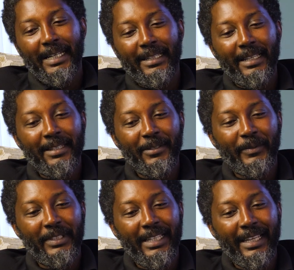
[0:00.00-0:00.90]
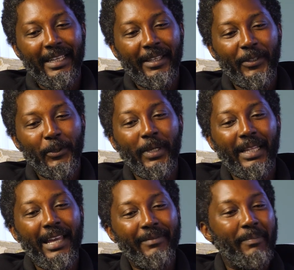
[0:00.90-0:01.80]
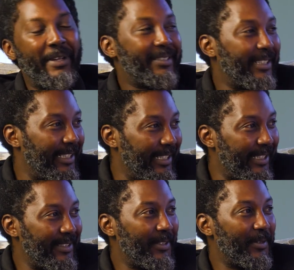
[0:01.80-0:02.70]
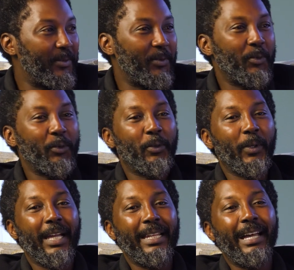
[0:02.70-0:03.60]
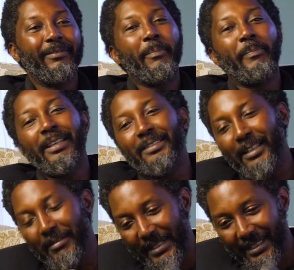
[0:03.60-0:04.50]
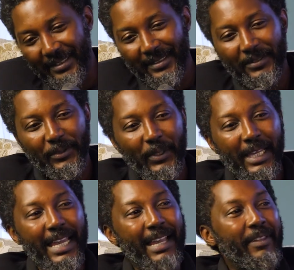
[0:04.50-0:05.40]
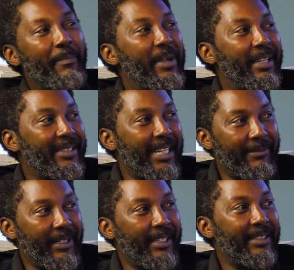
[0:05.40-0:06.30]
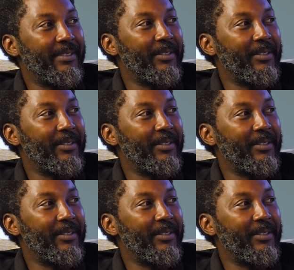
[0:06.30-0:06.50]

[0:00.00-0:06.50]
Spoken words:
At the end of the day, you can have the best ideas. You can have the best degrees. You can have the best everything.